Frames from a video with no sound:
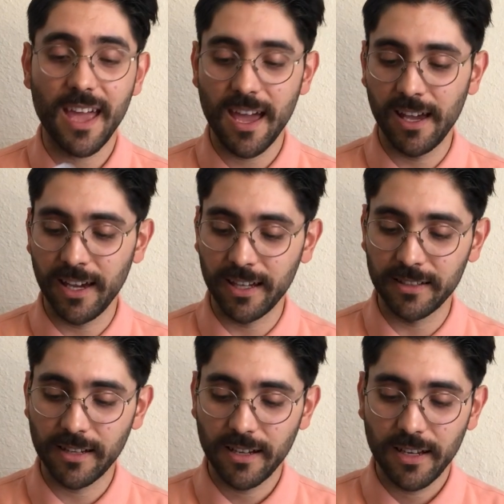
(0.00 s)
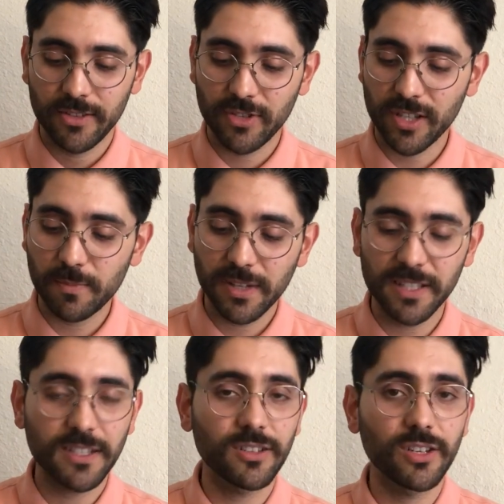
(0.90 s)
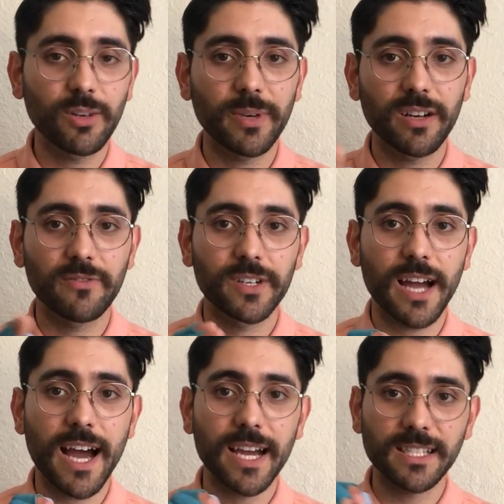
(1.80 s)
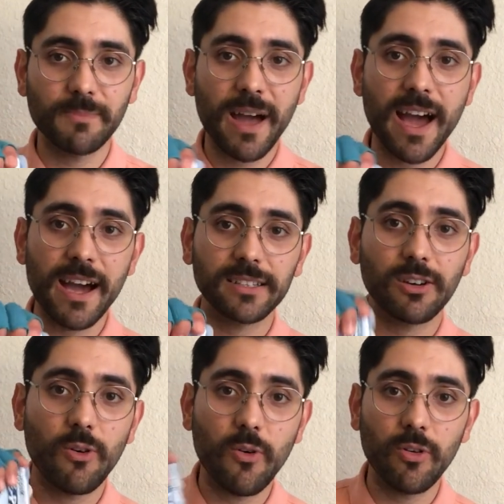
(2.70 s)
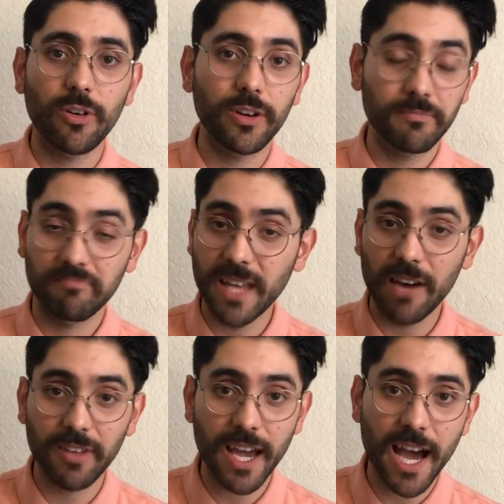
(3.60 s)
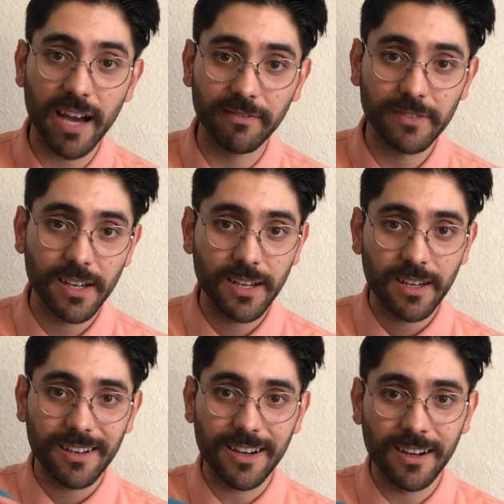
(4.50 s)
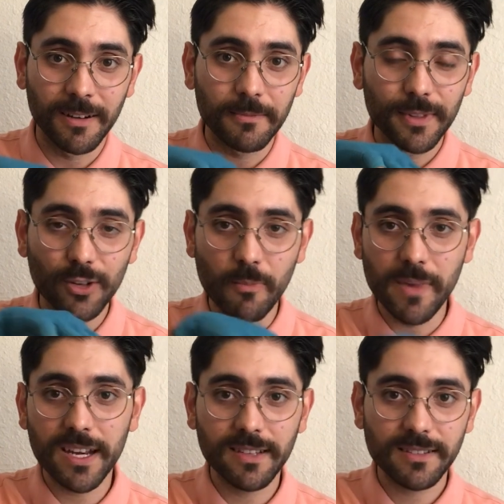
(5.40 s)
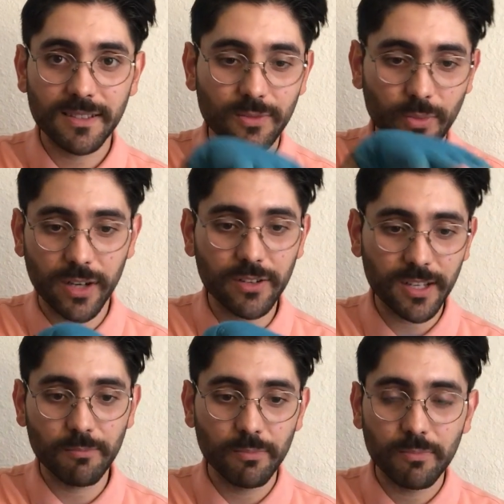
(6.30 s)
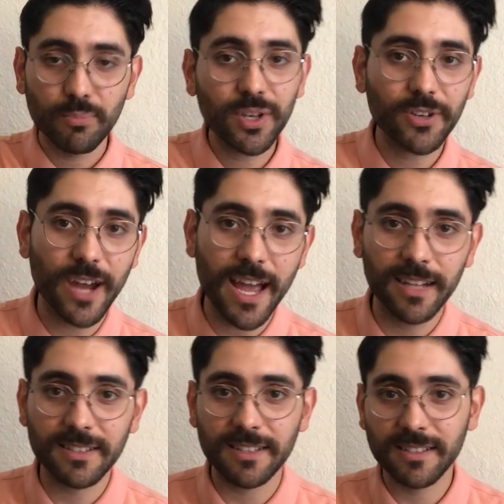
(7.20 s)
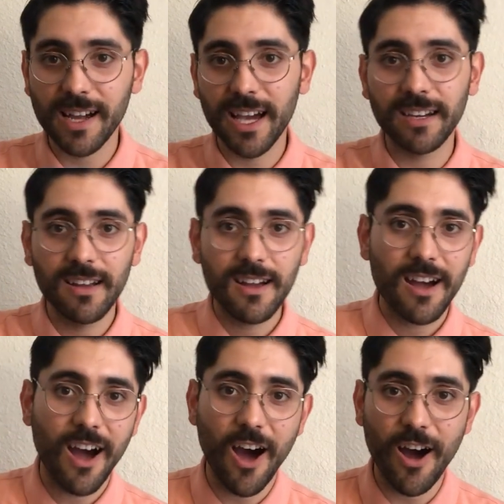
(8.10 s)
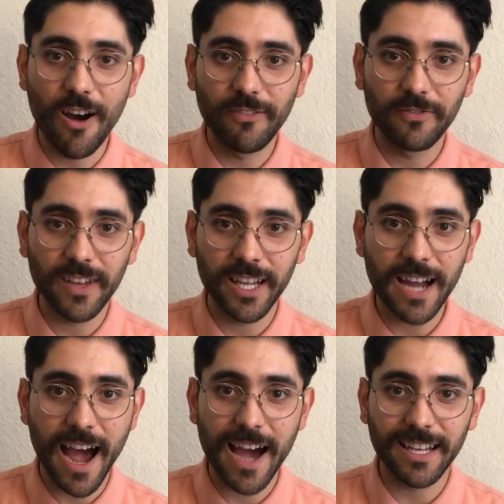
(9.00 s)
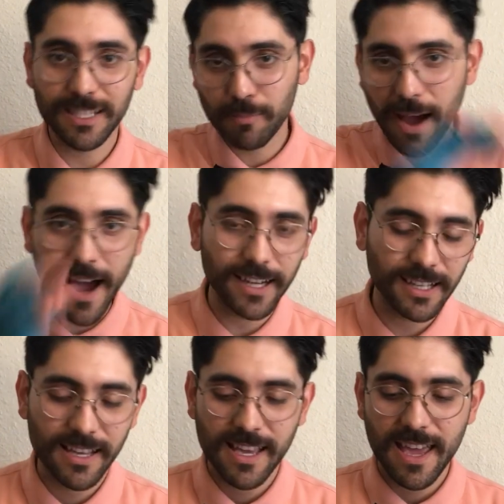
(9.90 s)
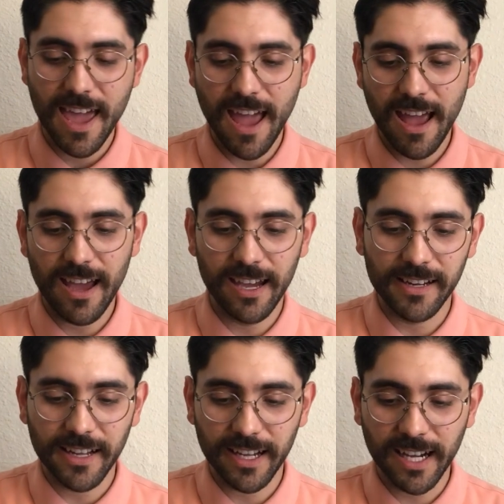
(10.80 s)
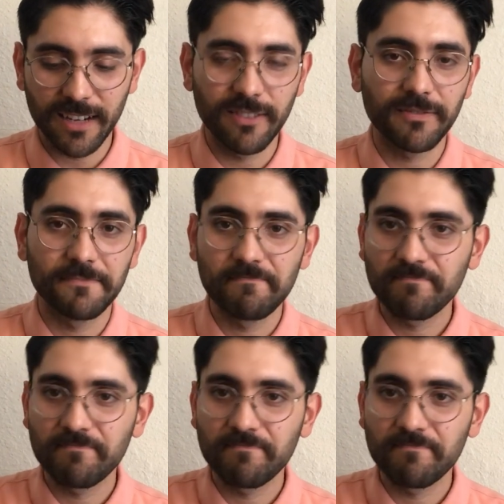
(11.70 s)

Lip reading: And just placing a little bit of an ice pack, or now they have little mittens where you can put your hands inside of an ice pack and it kind of